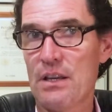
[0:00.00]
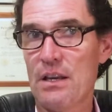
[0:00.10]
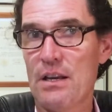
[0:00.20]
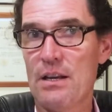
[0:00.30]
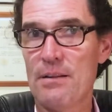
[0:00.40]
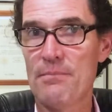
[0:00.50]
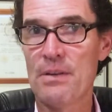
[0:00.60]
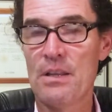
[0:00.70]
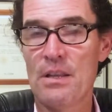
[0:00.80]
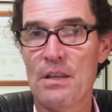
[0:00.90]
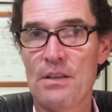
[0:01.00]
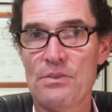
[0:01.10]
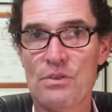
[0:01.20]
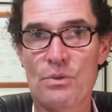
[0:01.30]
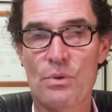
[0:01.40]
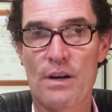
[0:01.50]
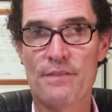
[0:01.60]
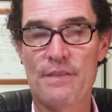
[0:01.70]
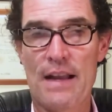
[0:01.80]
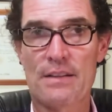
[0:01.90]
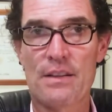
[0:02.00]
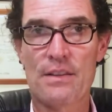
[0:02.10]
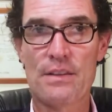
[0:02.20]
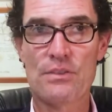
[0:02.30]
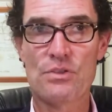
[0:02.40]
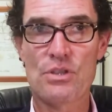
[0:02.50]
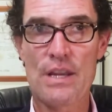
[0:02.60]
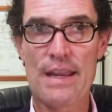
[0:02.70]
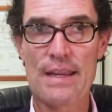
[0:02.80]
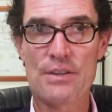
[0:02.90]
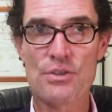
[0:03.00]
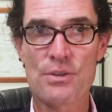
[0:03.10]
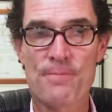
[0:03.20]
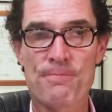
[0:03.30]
to affect this change.